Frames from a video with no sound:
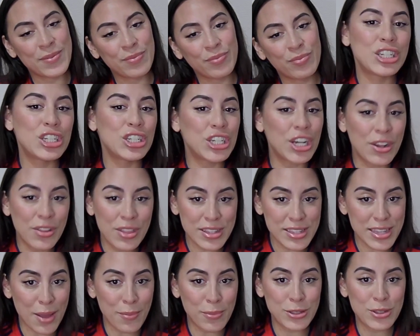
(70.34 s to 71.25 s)
Share this
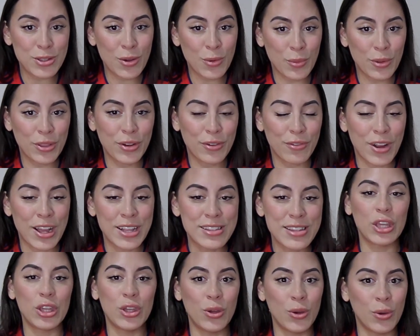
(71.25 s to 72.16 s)
episode with your friends.
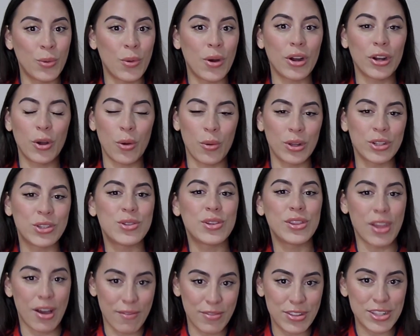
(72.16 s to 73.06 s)
You are going to
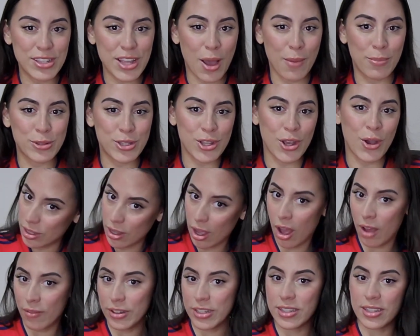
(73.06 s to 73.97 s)
love this episode.
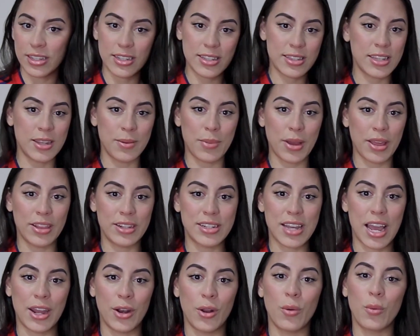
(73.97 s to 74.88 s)
Obviously, seen by the
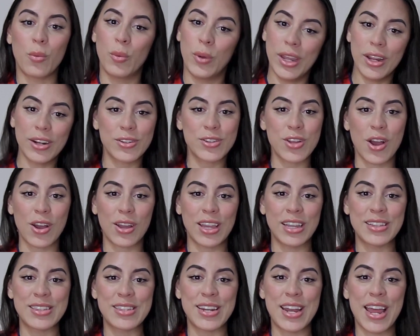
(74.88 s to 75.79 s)
title, we are
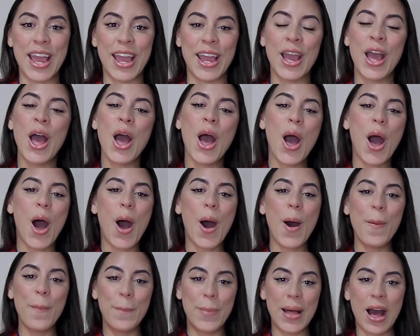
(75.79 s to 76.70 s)
talking today
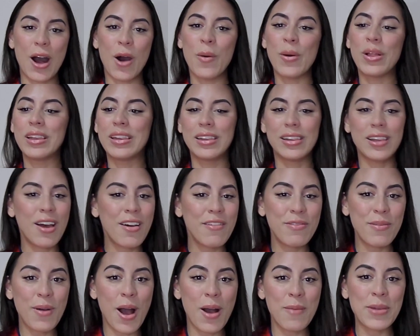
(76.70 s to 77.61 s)
about love
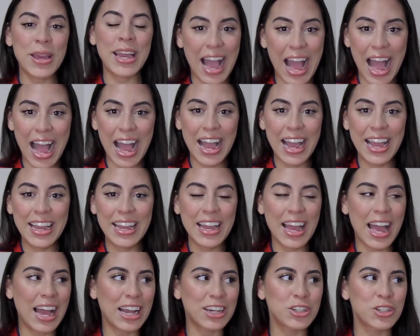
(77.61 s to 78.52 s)
bombing. I
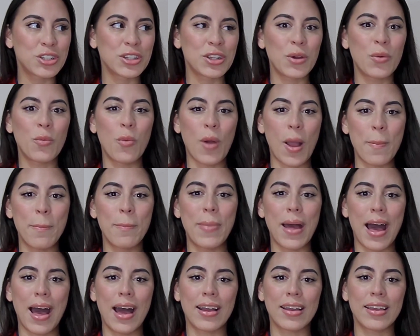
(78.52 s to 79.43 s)
actually went
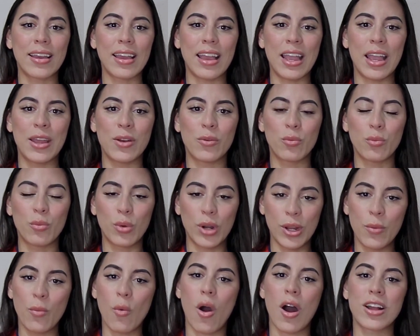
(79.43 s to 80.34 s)
back and
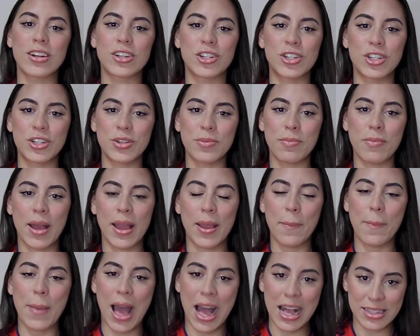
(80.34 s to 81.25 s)
rewatched my
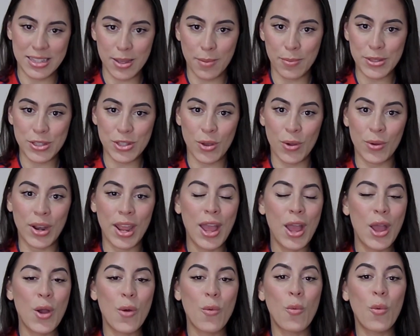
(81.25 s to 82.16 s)
past episode
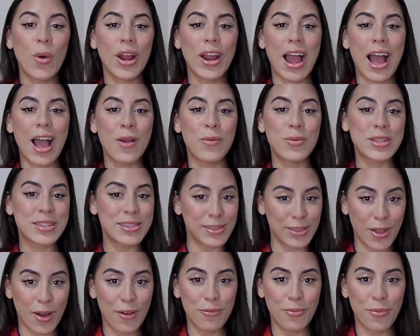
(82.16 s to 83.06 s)
where I was
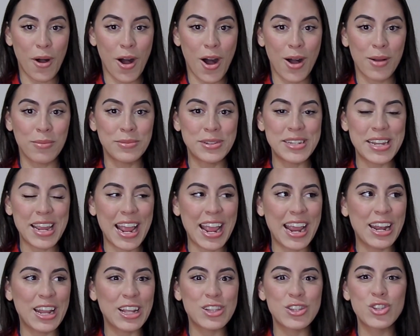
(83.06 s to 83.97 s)
love bombed,
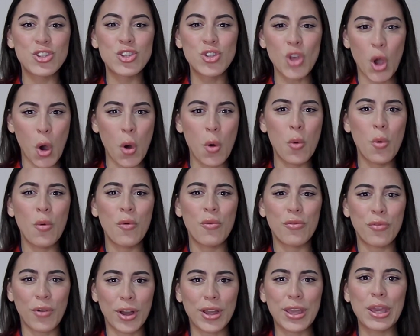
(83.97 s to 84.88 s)
and it's so
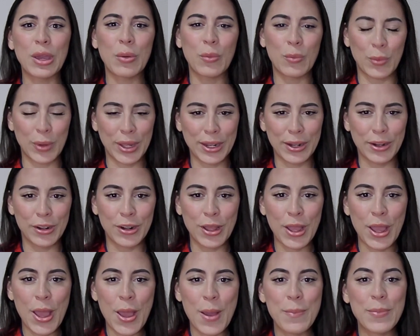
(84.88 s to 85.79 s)
fucking weird
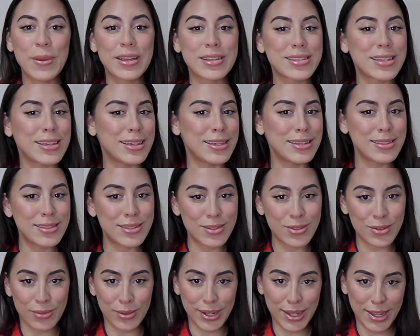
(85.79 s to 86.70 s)
because
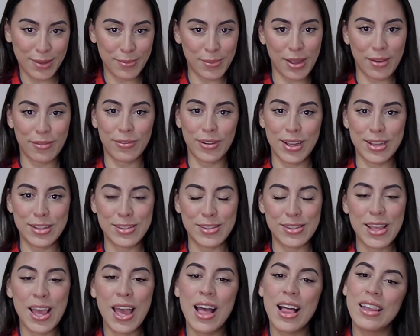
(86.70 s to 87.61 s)
history, my friends,
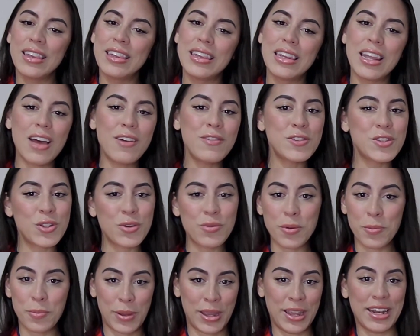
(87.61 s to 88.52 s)
loves to repeat